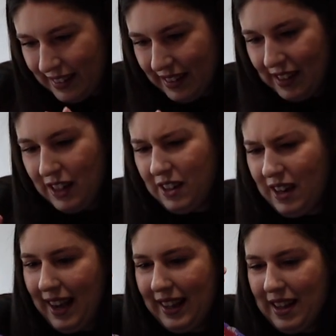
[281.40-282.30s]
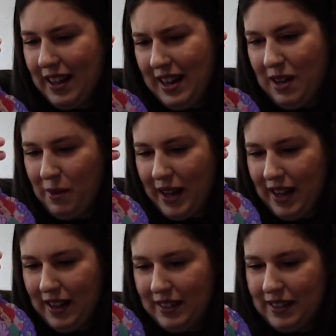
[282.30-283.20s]
you can, and you can hang it anywhere.
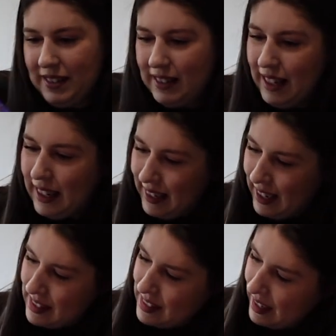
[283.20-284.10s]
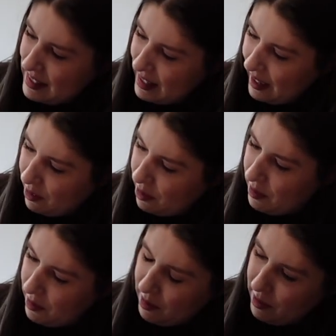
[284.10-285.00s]
Anything. And then that side's like
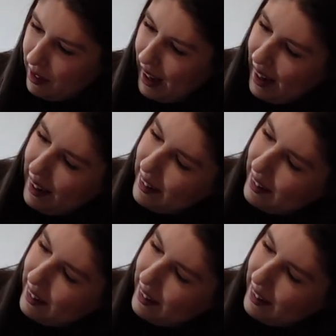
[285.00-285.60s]
flat.